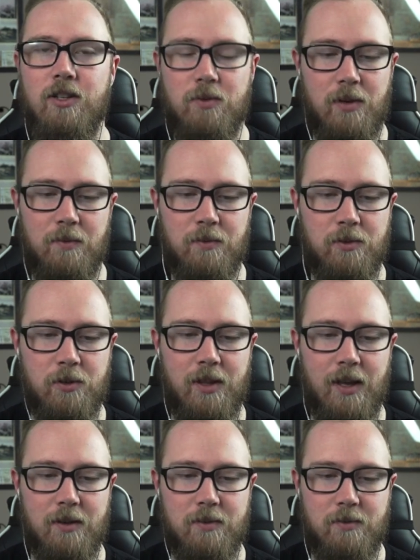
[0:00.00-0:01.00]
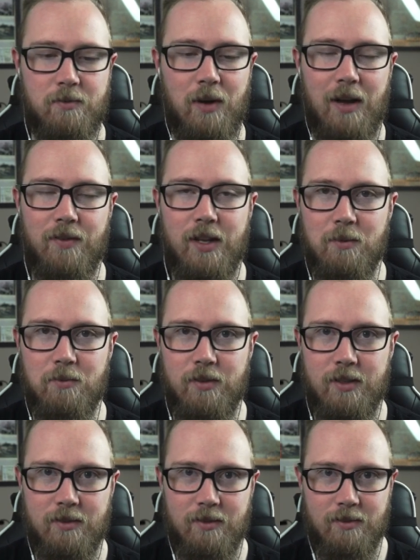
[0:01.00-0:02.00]
22,000, whatever that number
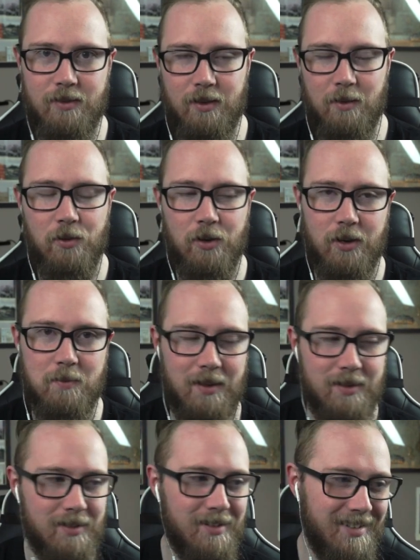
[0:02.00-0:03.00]
is. I'm not good at maths.